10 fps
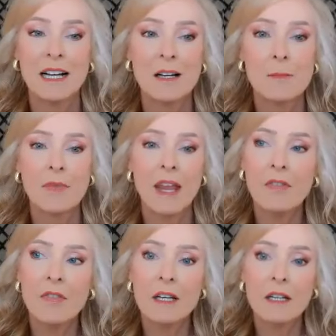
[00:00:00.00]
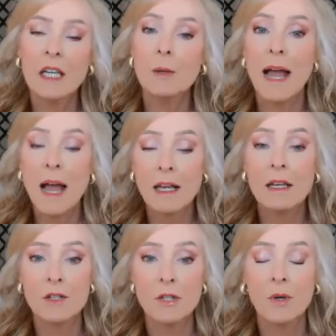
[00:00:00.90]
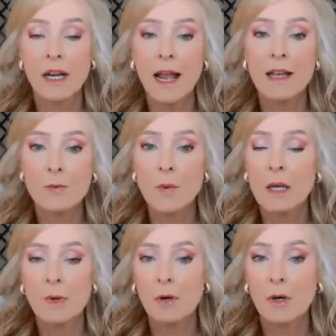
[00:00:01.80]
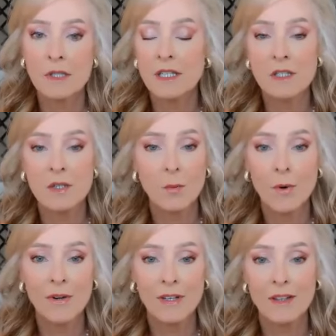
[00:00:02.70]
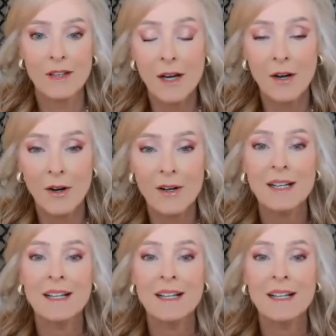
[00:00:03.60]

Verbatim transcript: um, and then keep adding to it as we come across things that weren't there.